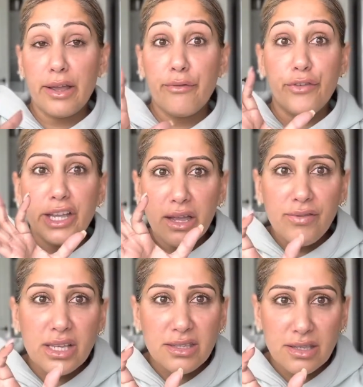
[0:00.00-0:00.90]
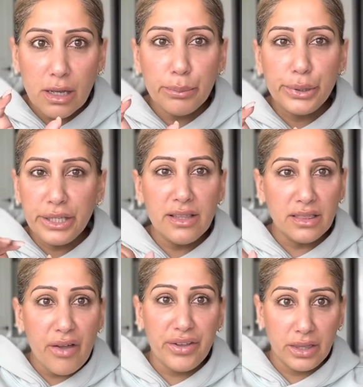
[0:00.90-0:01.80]
forgiveness is complete
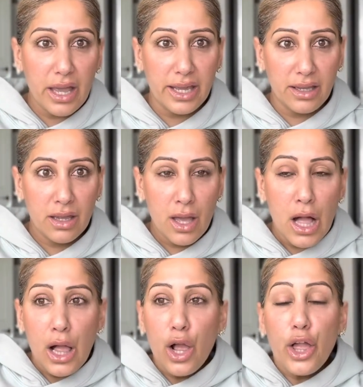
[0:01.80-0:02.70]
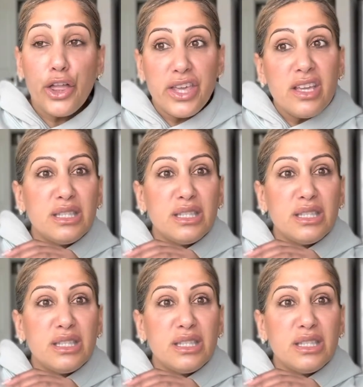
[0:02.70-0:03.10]
love and light. These